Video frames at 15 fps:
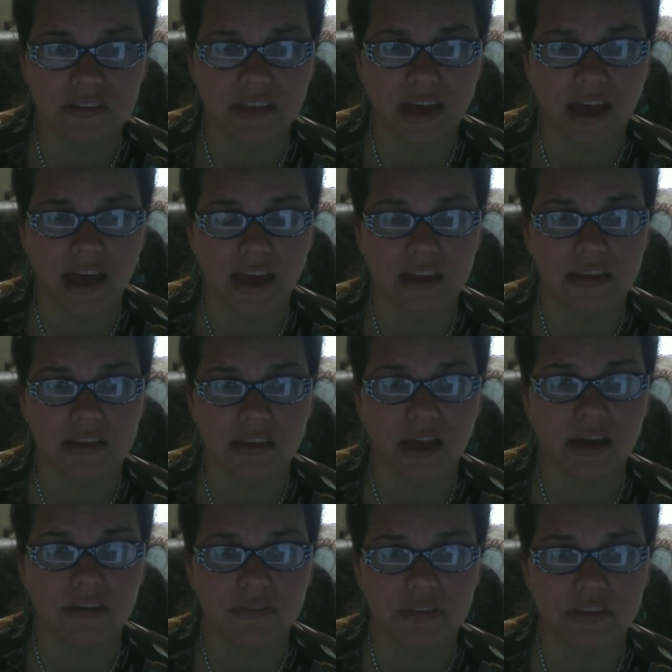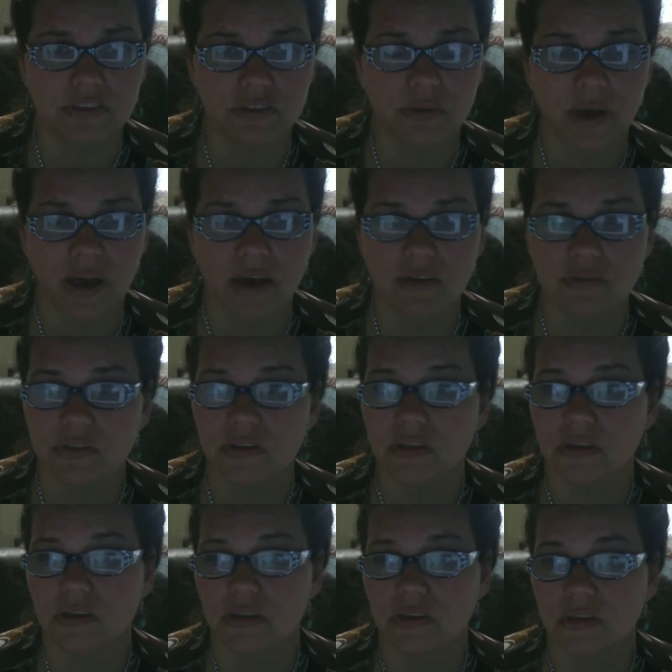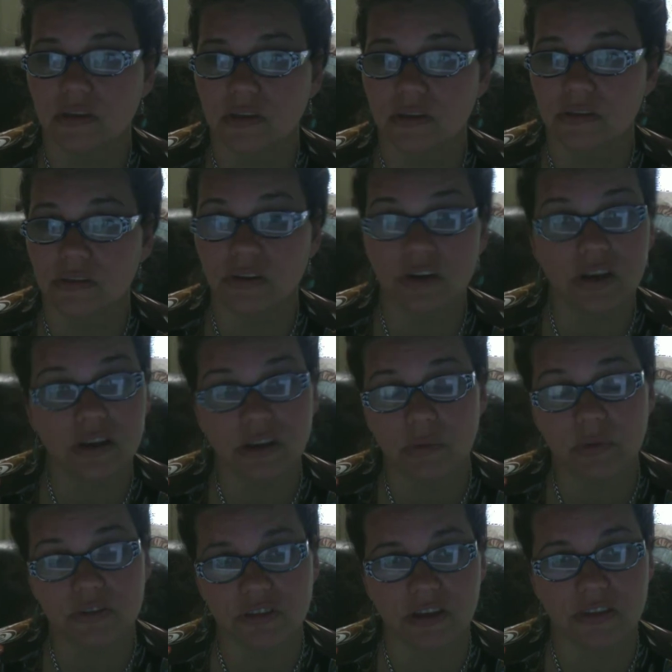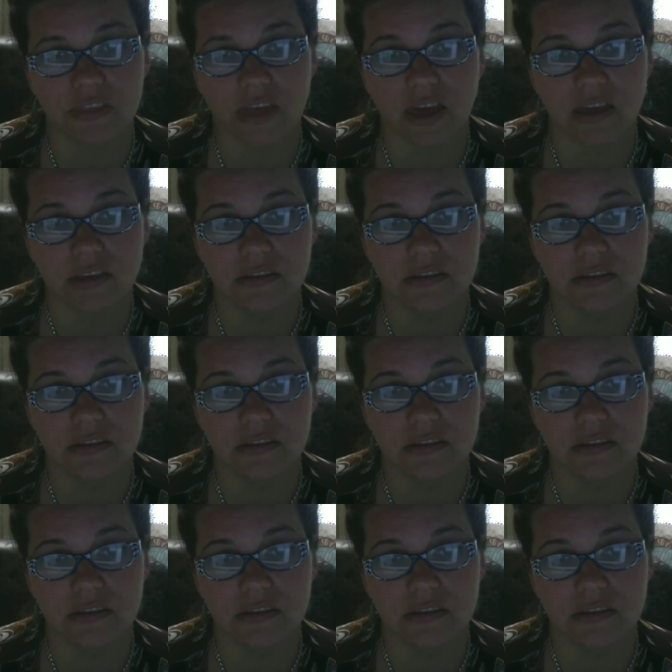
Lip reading: that love that you have, they're not going to reject that.